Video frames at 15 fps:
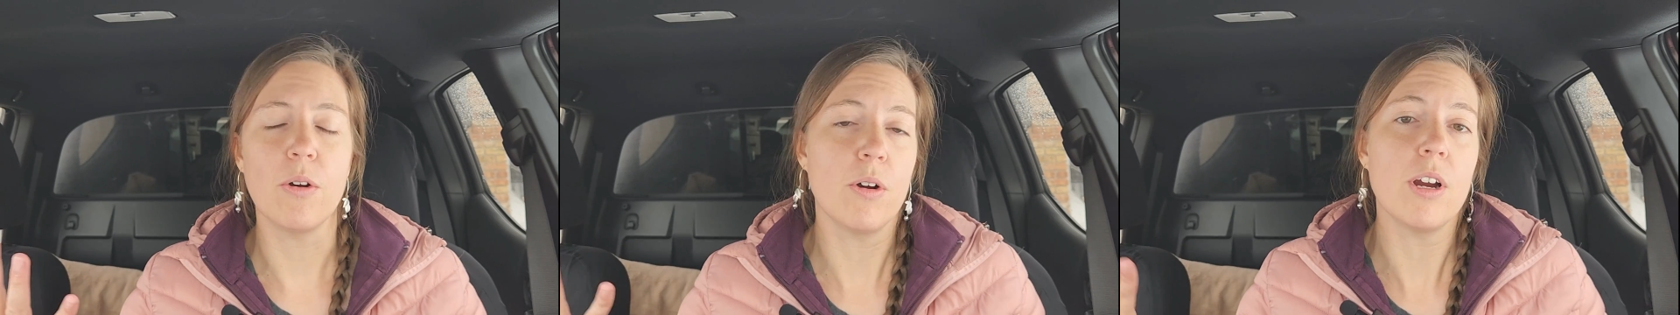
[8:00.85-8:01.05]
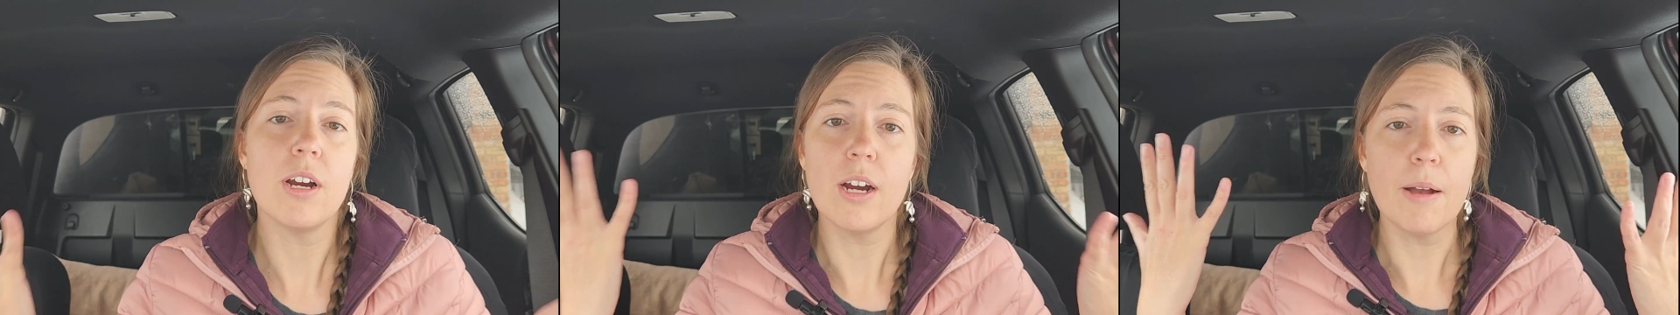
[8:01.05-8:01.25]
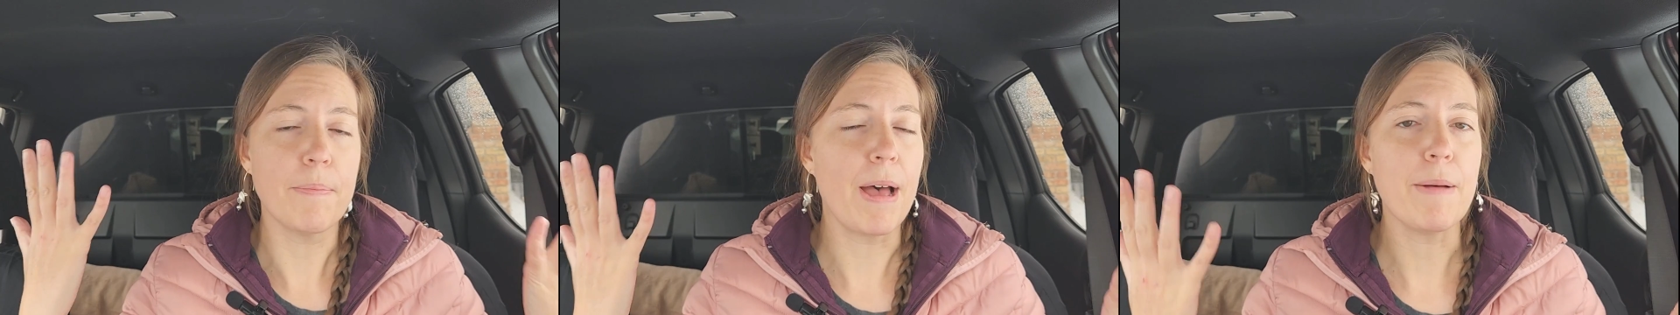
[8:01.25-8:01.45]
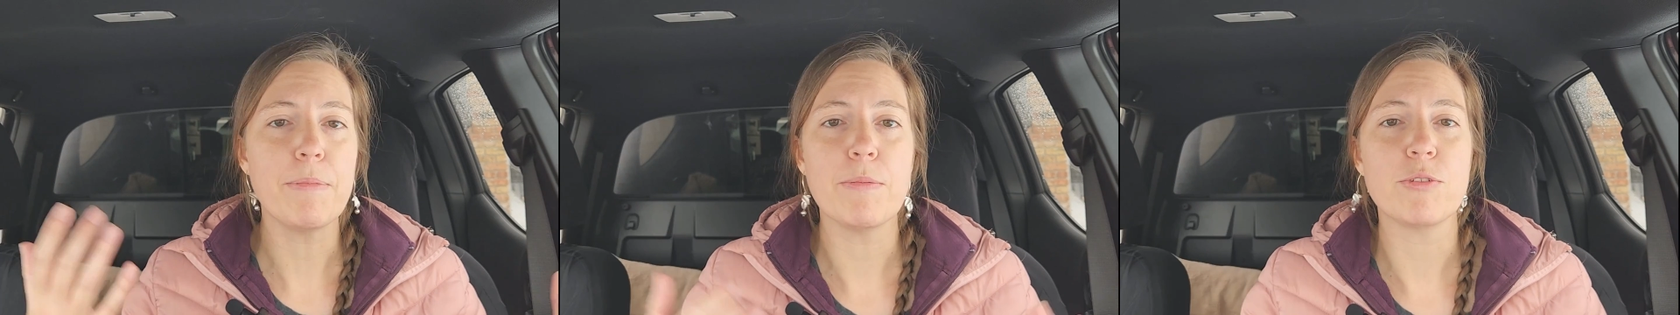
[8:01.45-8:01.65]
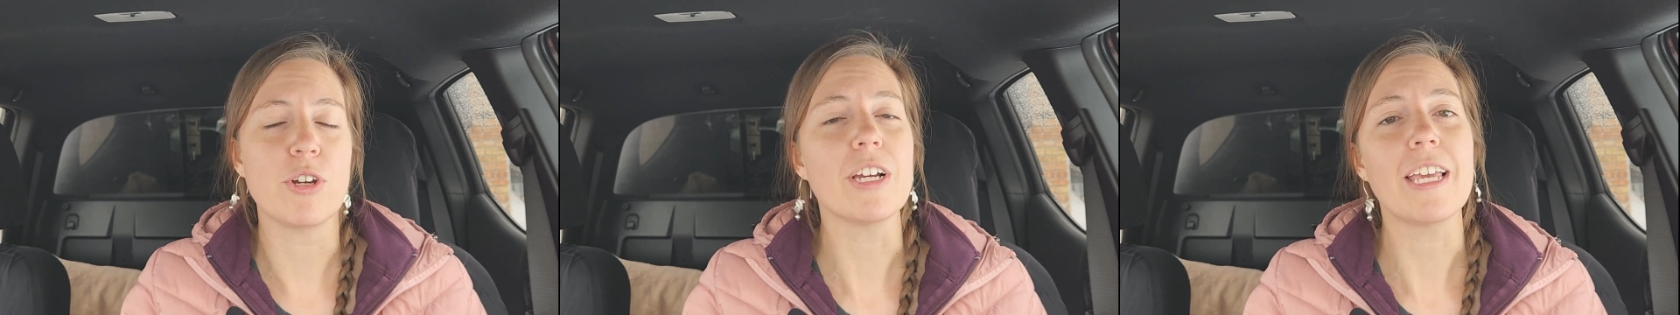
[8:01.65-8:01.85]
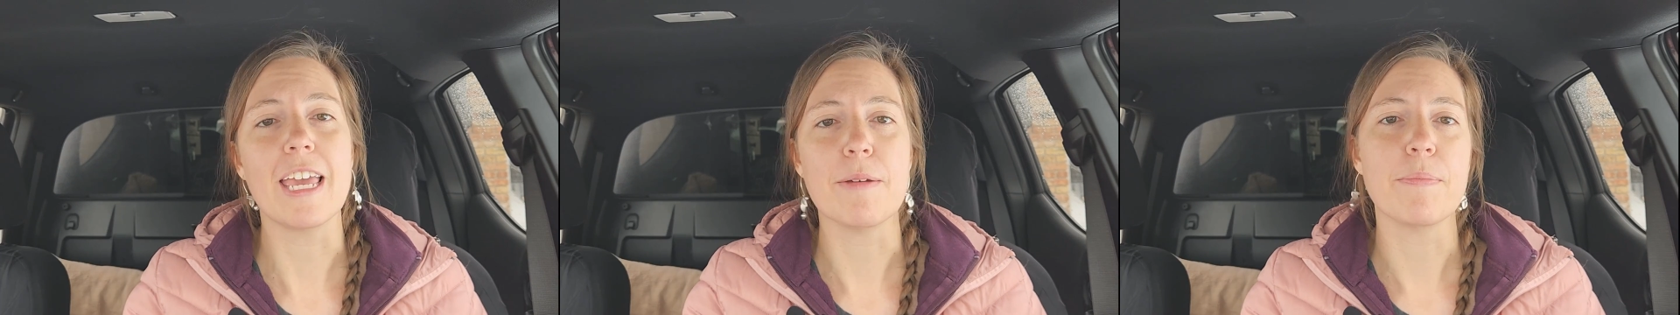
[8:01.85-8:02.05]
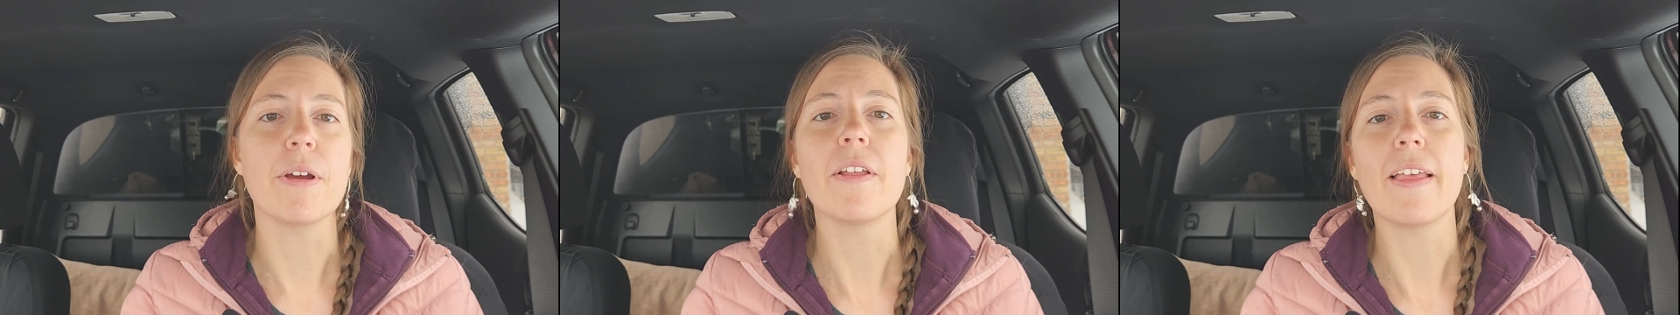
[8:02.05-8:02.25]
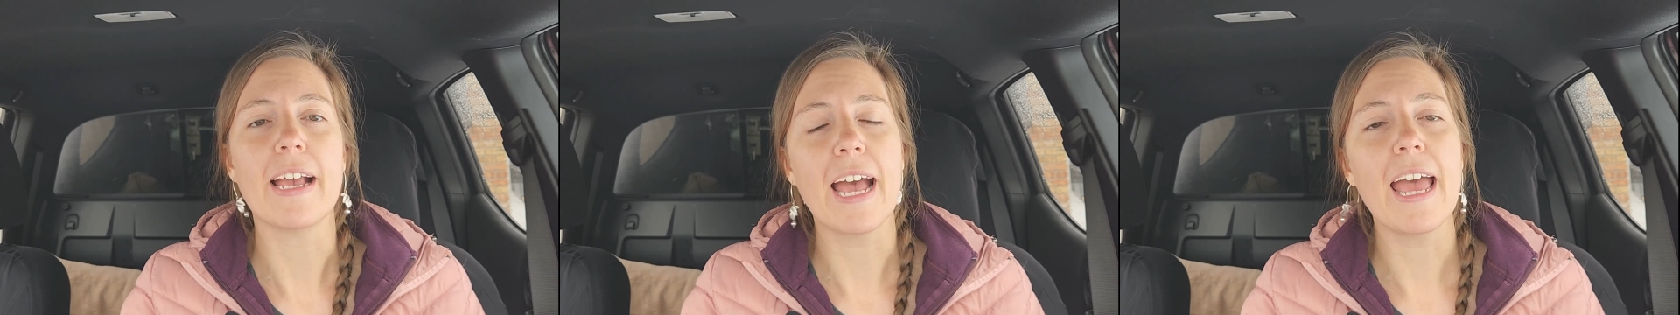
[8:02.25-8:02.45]
or a pop-up truck camper
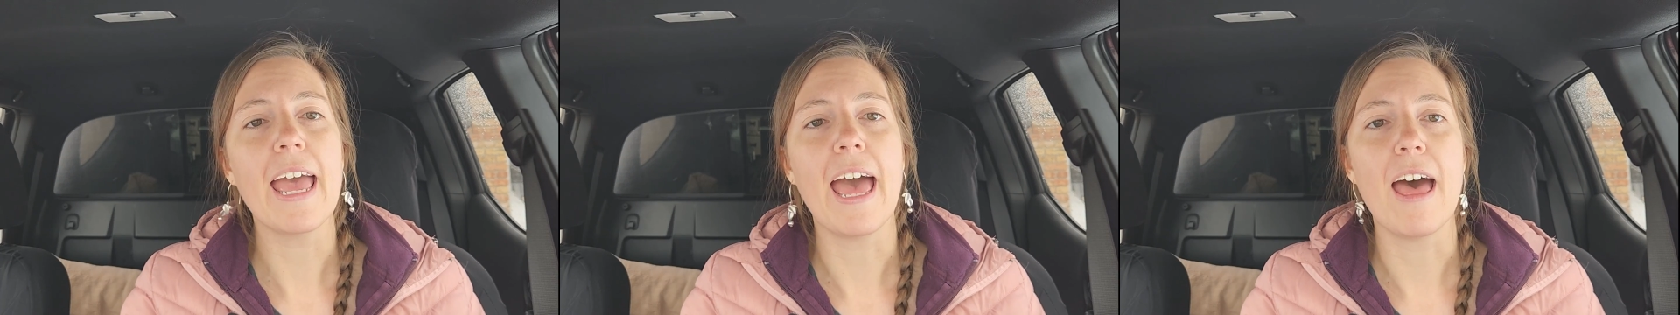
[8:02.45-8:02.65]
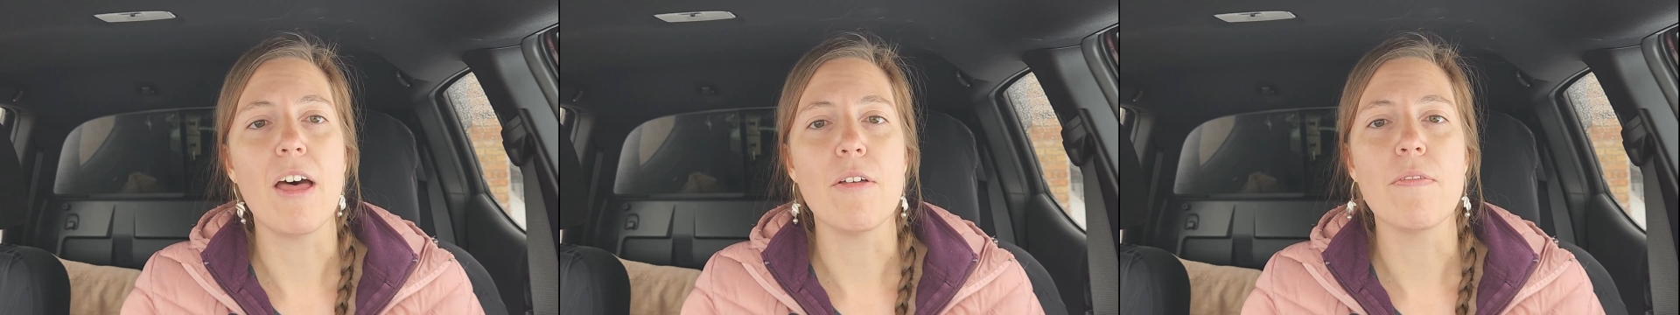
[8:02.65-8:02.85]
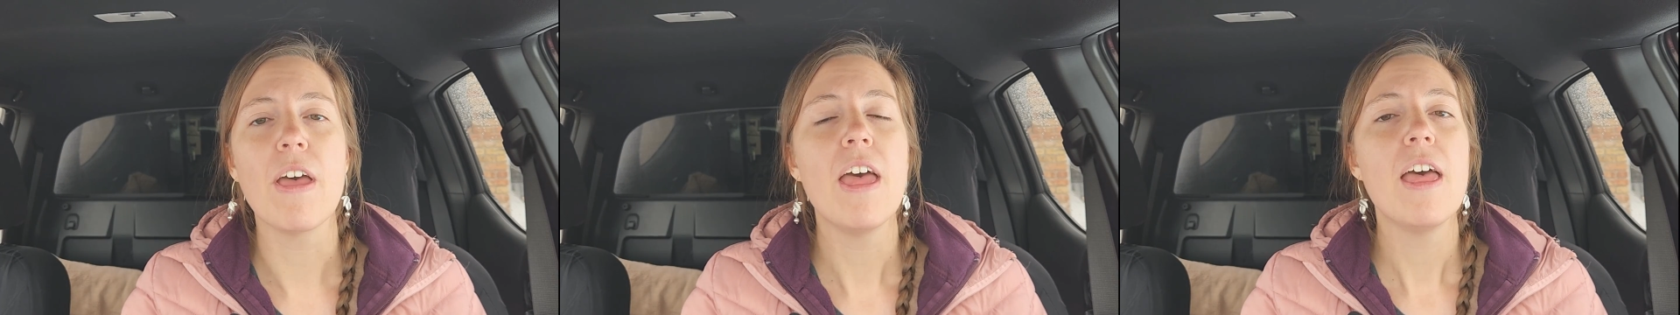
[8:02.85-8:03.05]
like I have,